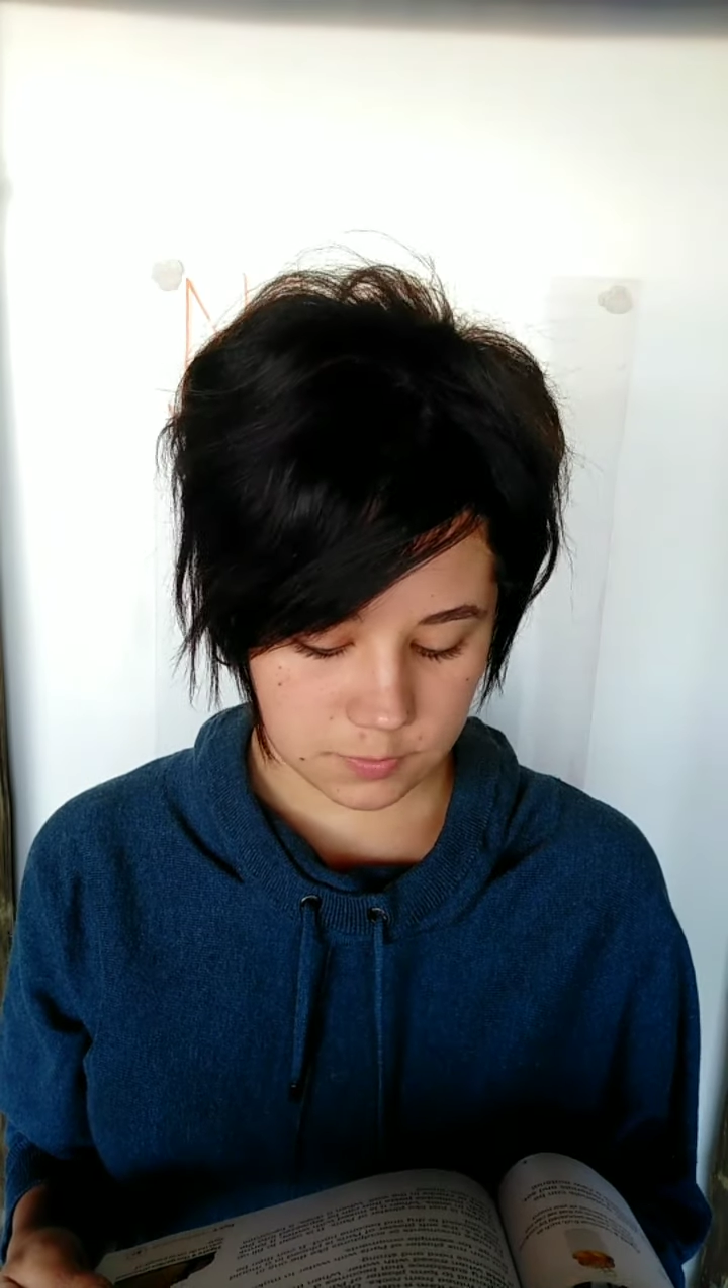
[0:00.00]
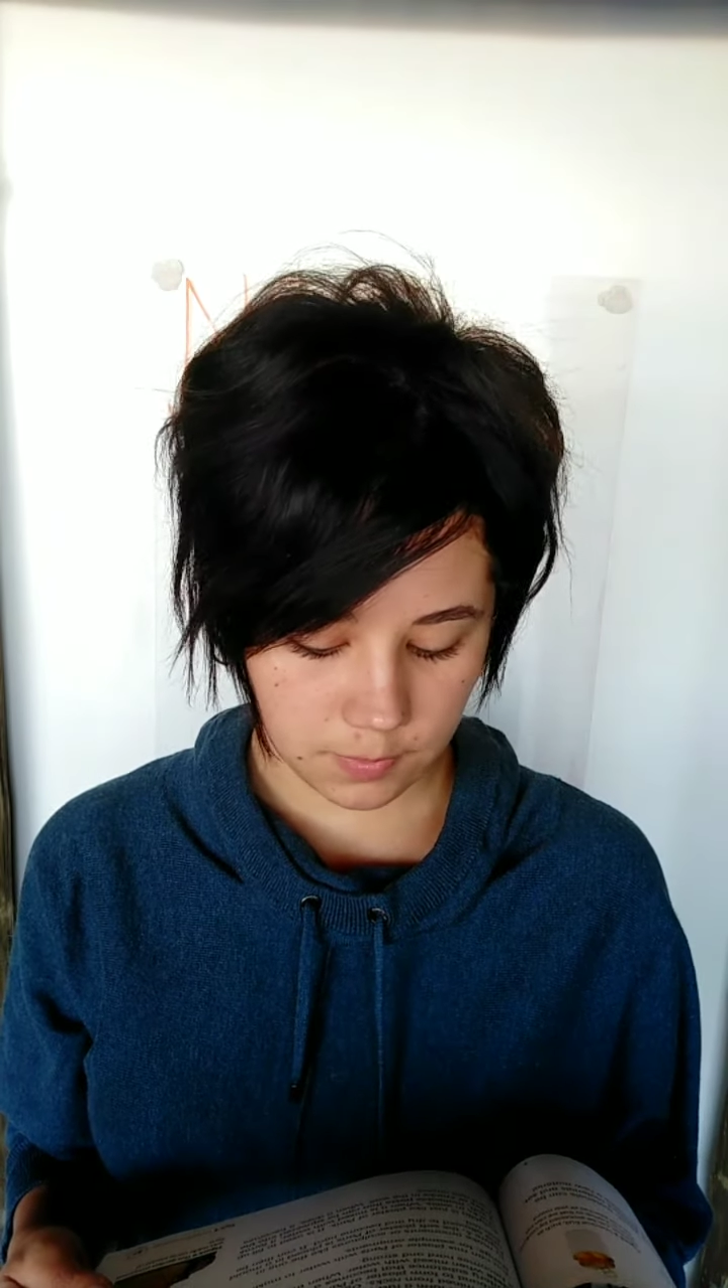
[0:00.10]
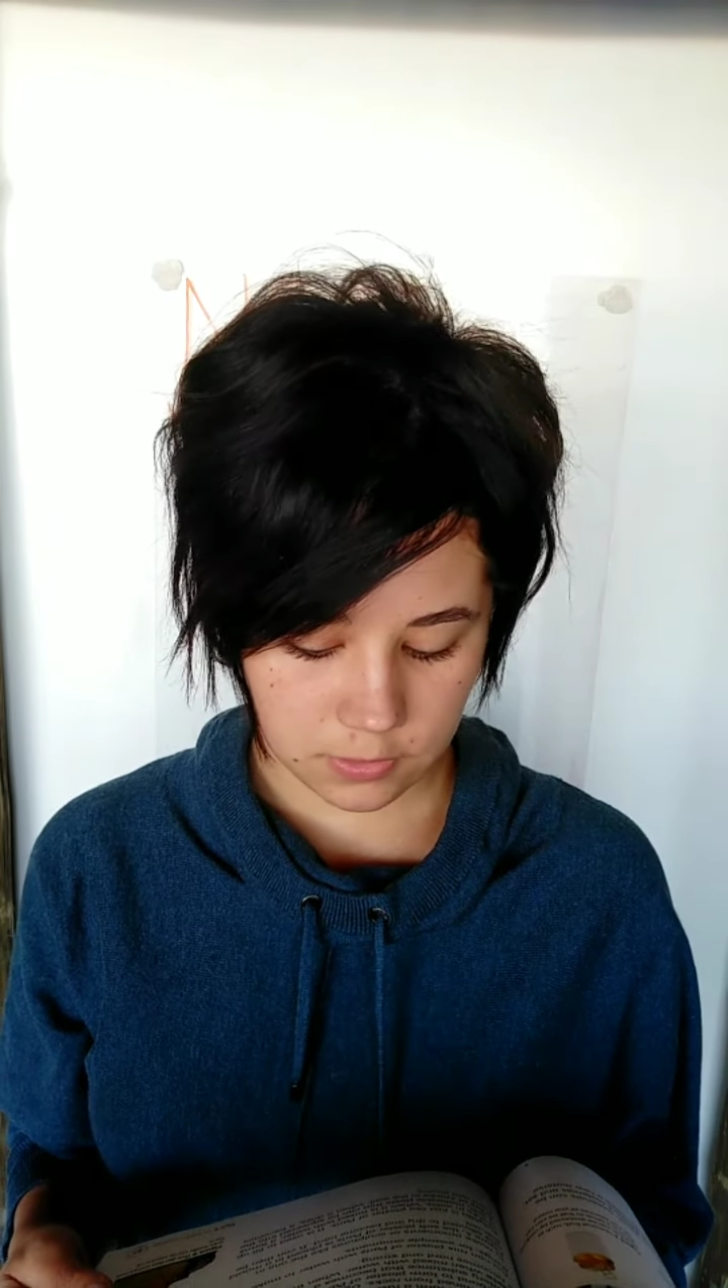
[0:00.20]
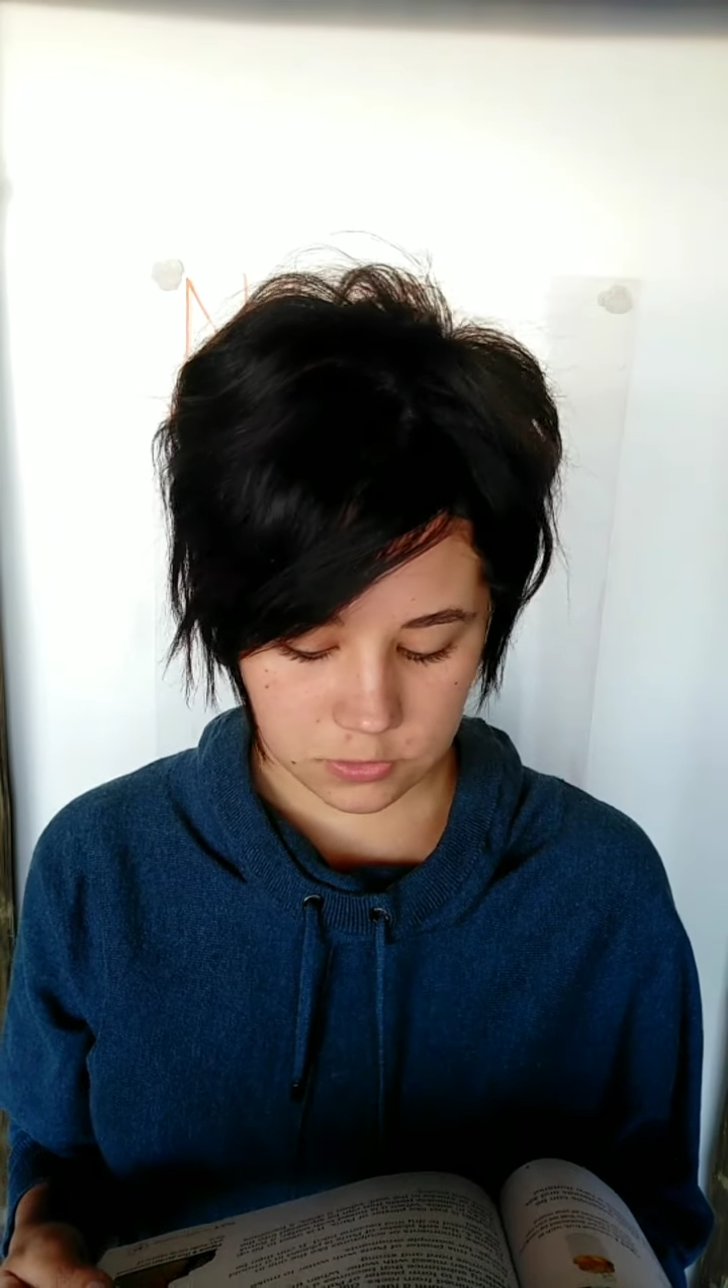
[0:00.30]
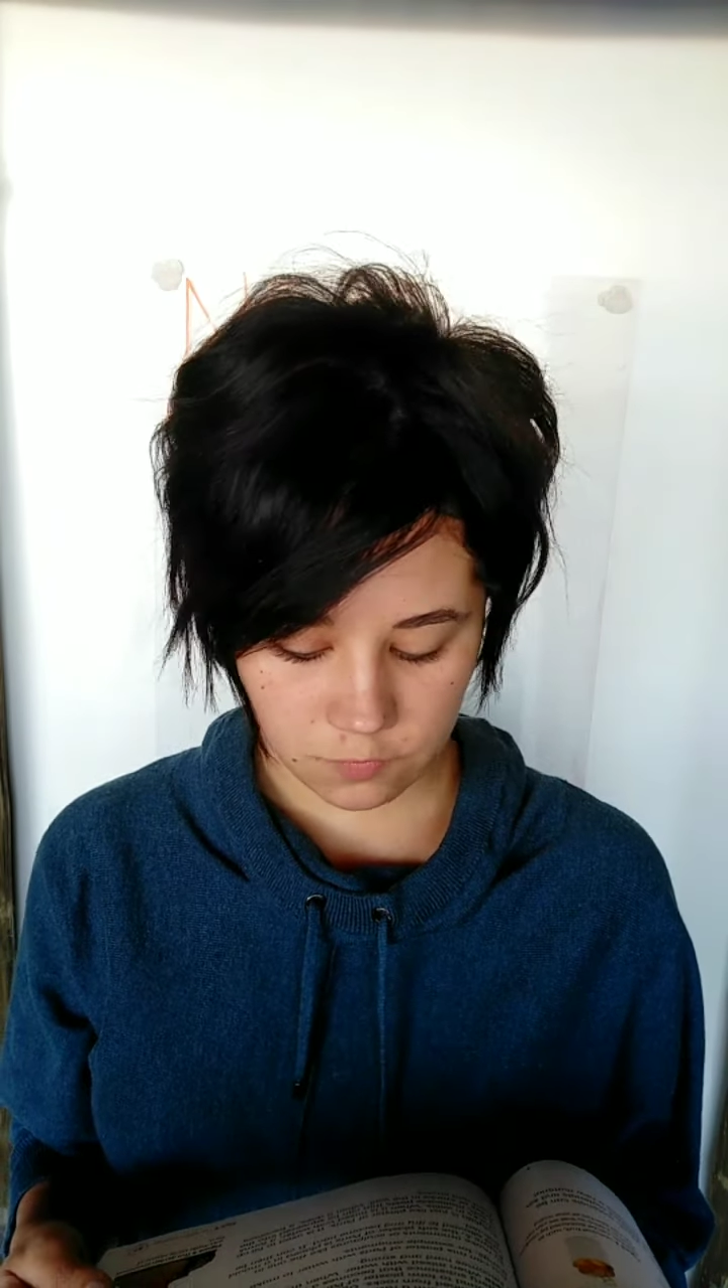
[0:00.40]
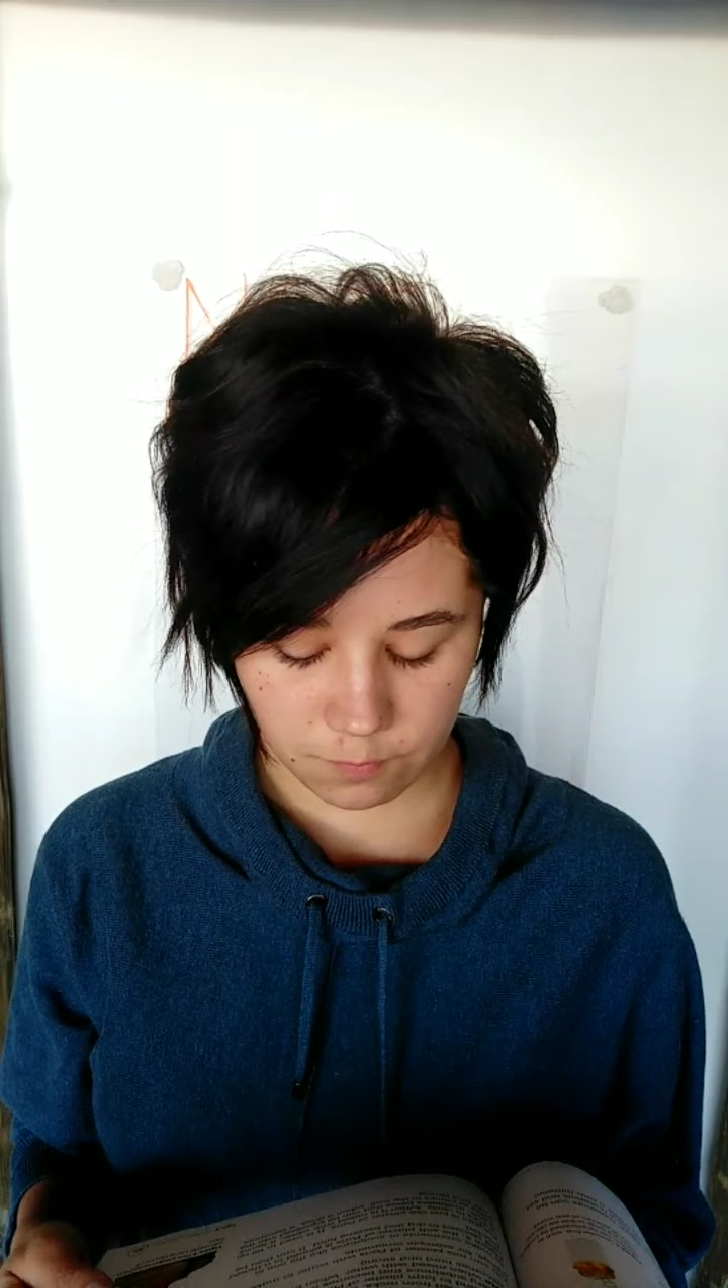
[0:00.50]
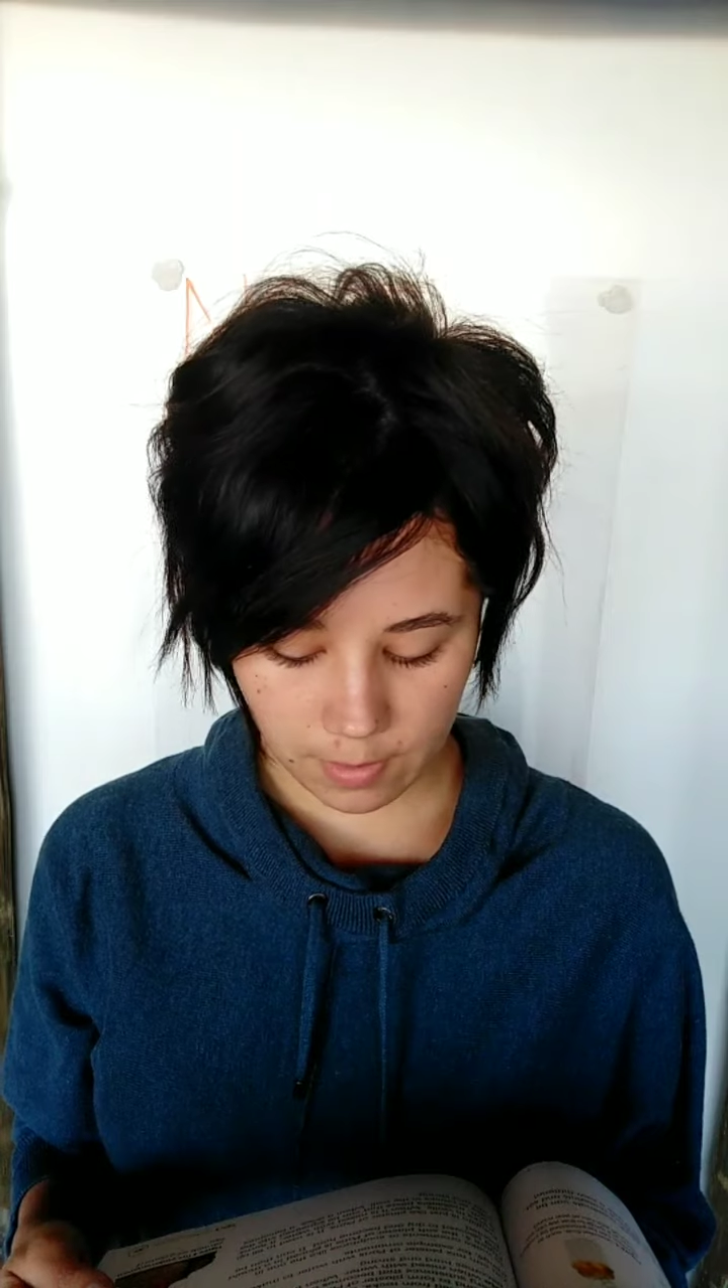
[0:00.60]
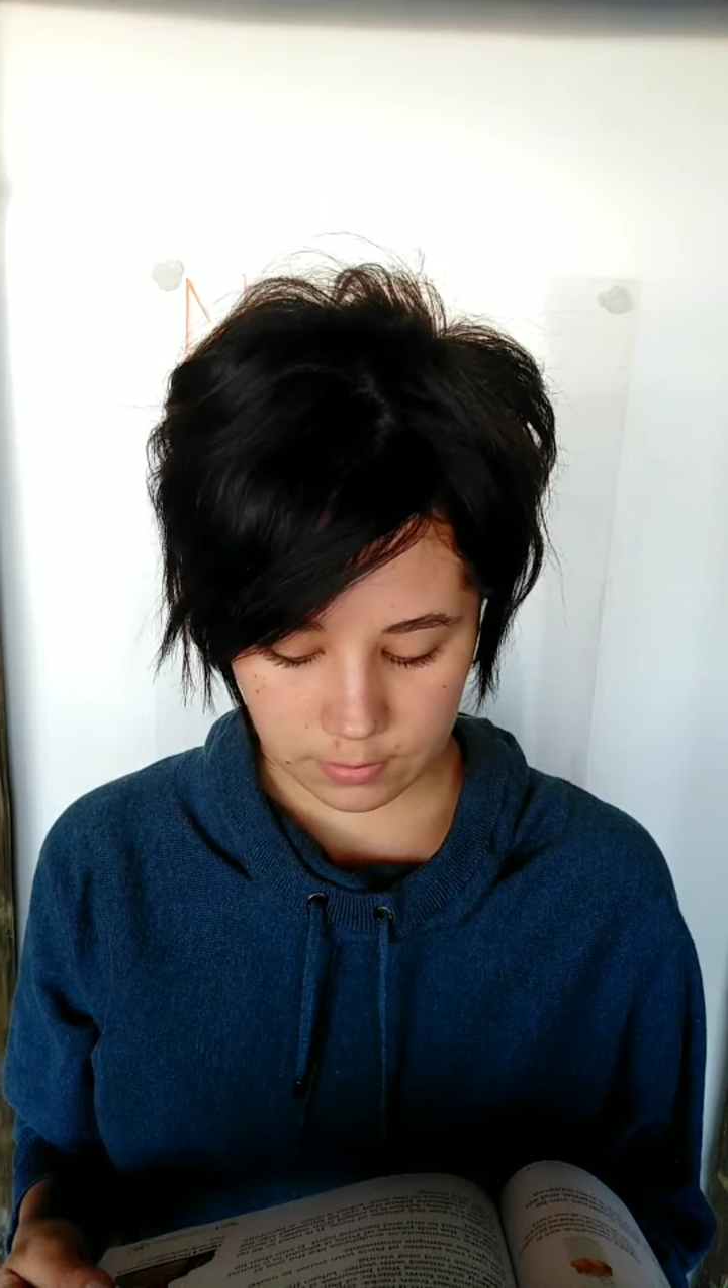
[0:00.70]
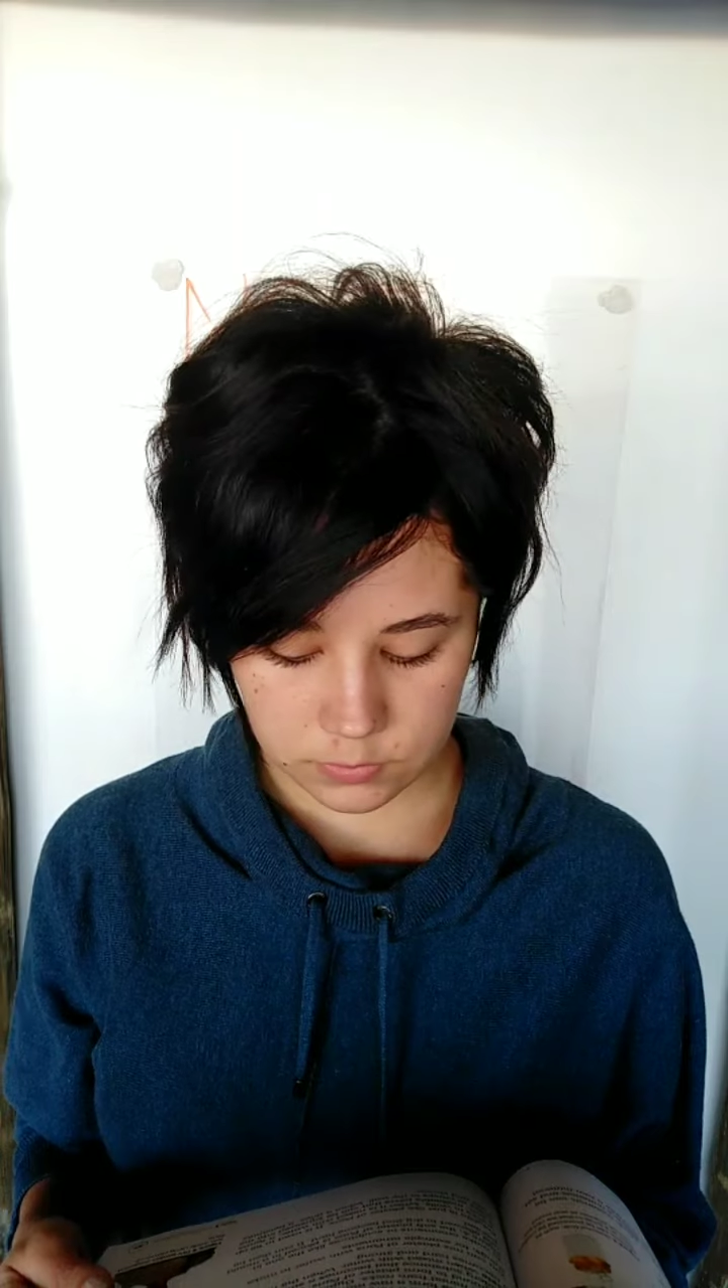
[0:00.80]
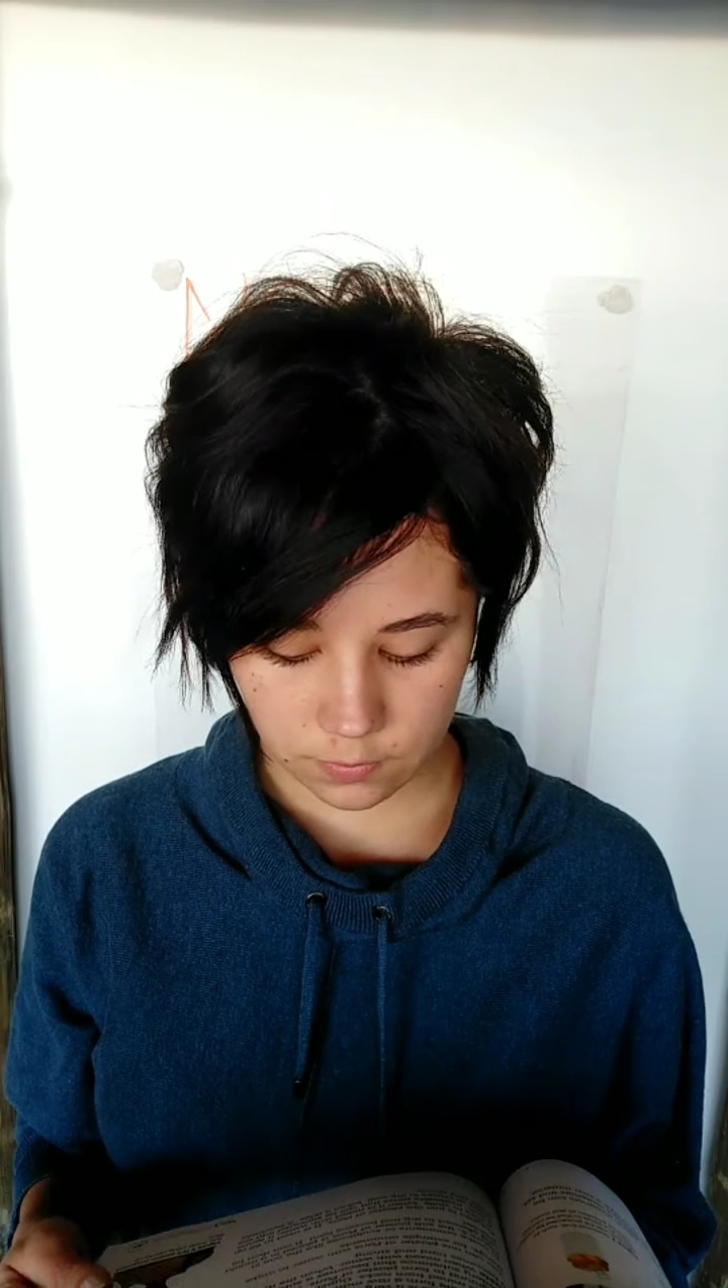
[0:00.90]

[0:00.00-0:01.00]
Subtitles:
plaster of Paris